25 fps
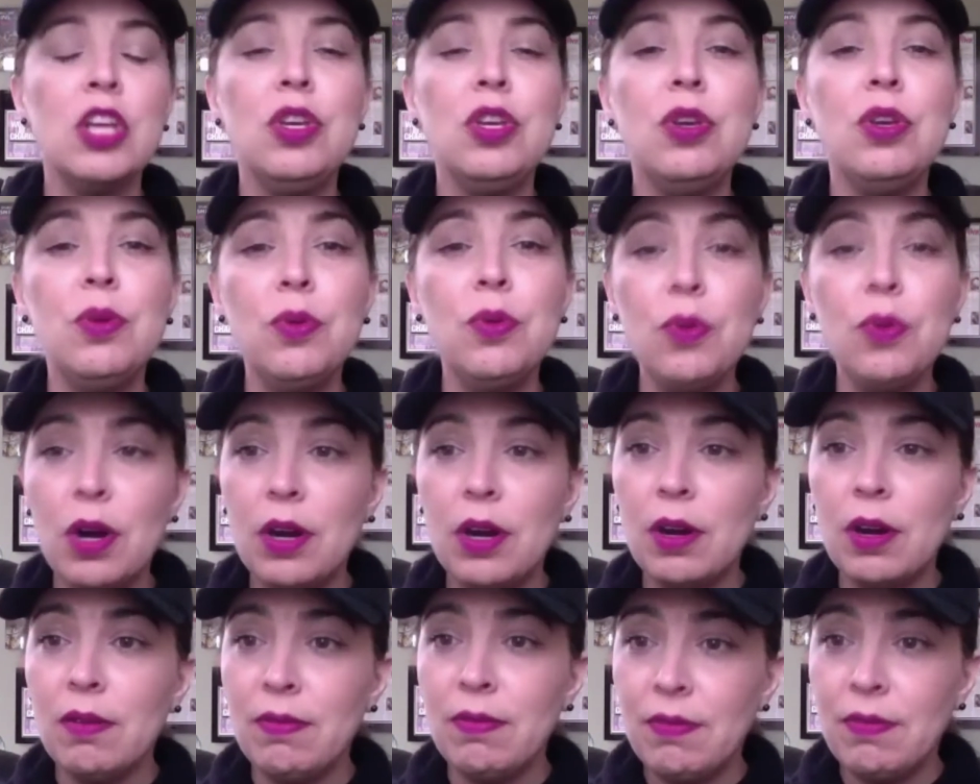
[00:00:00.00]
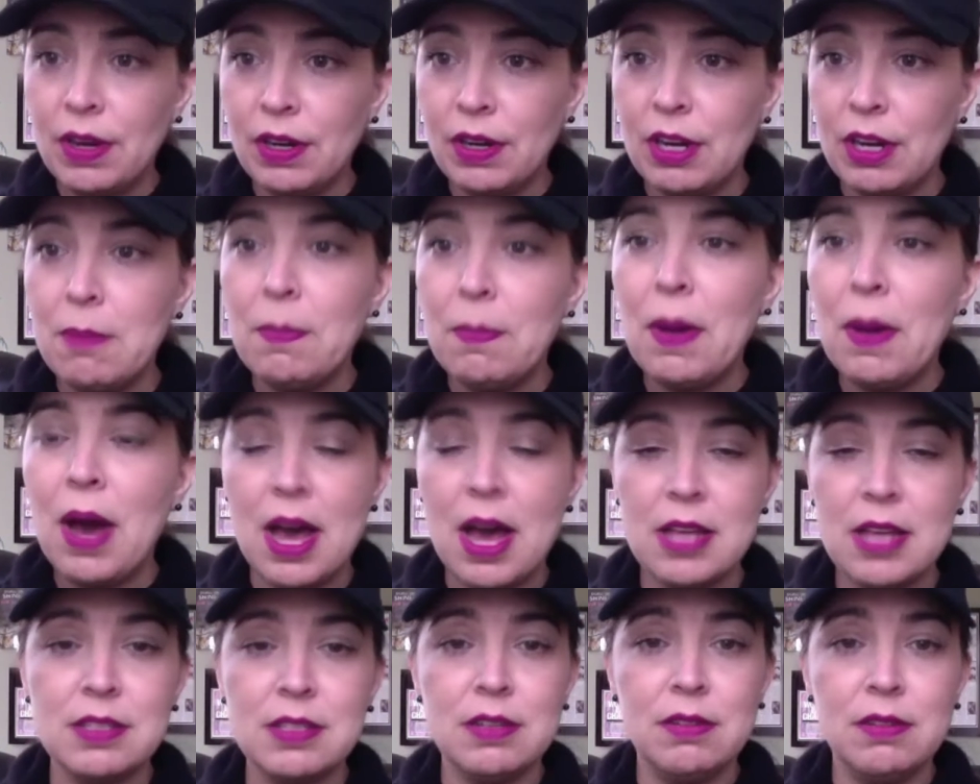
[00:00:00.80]
You are a very
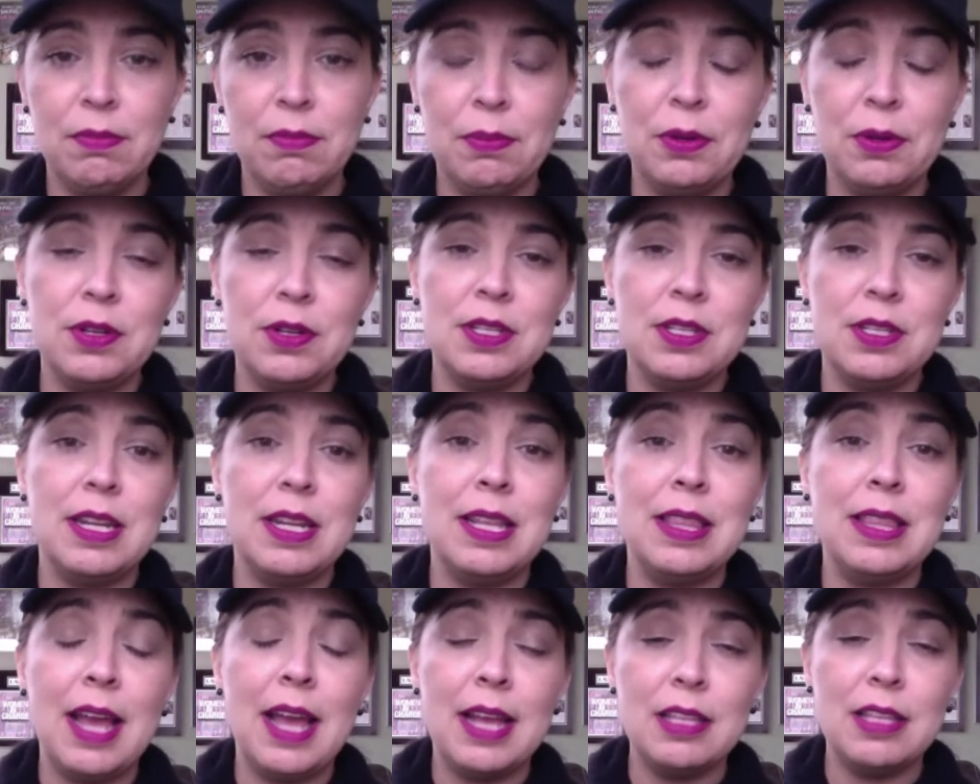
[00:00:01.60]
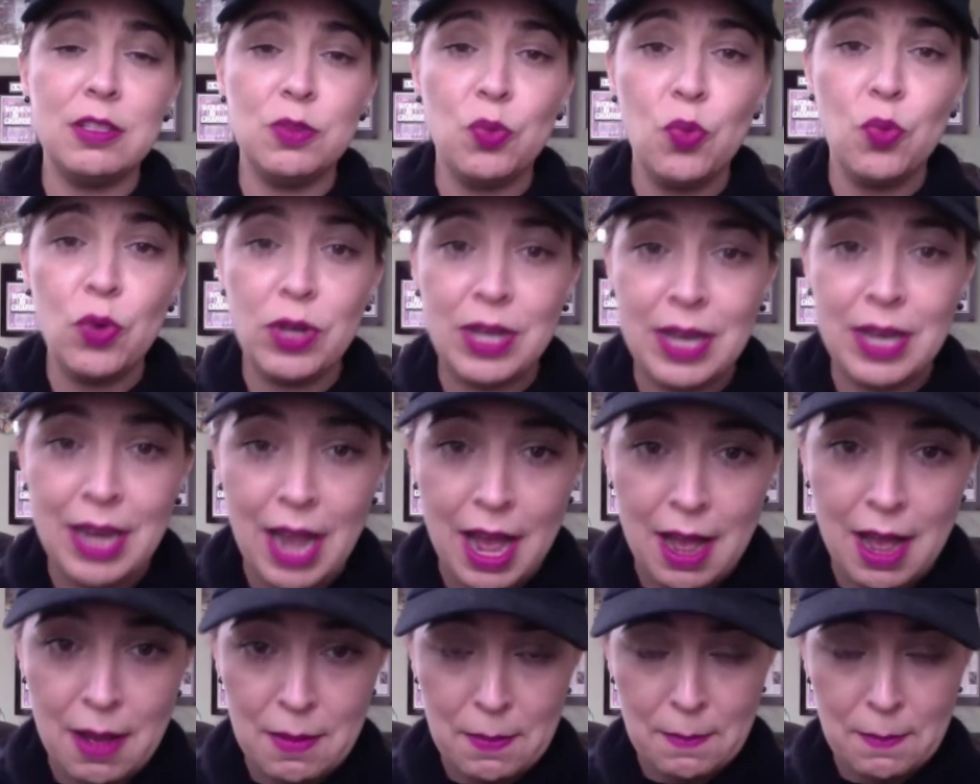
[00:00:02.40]
positive person, and that's what
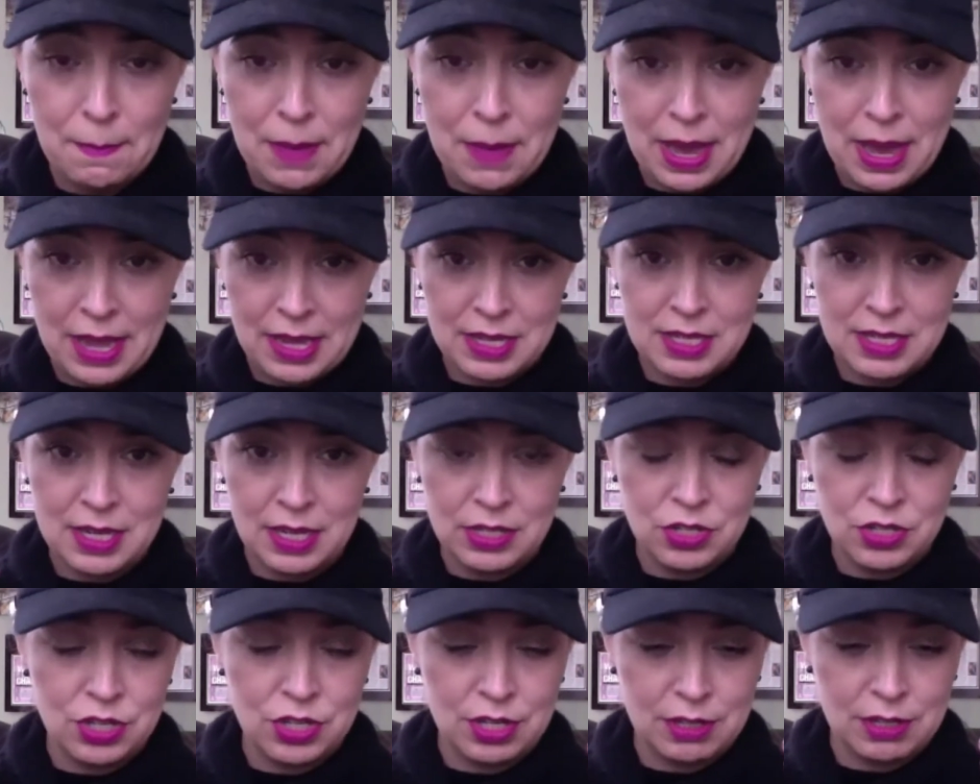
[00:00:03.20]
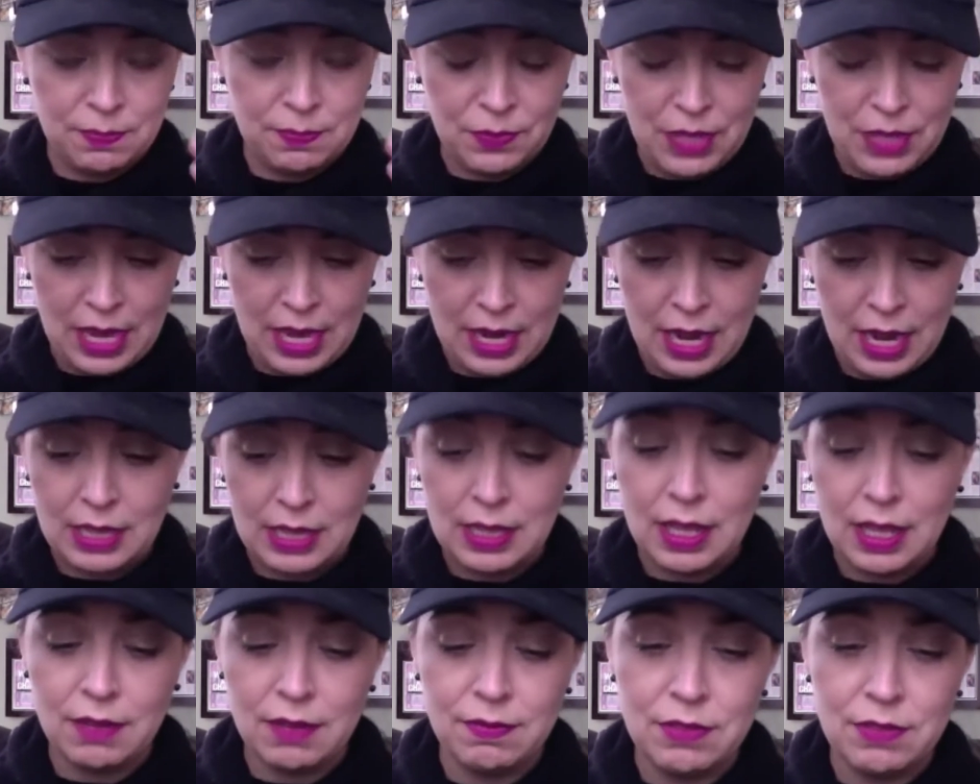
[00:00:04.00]
got my attention. And I
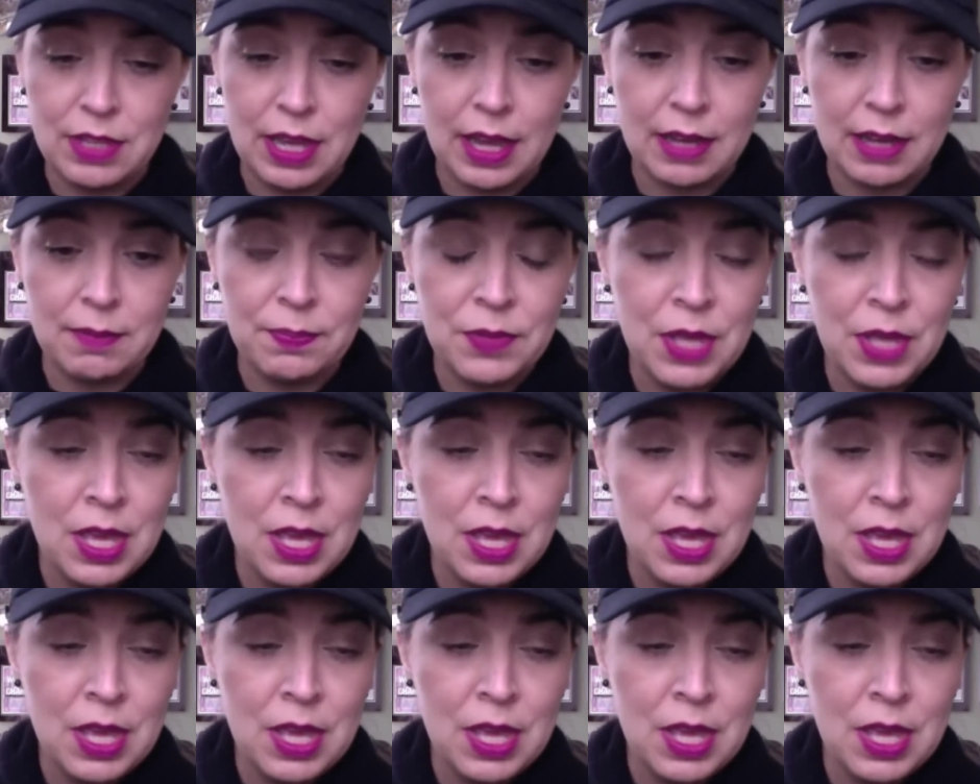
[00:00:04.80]
love that.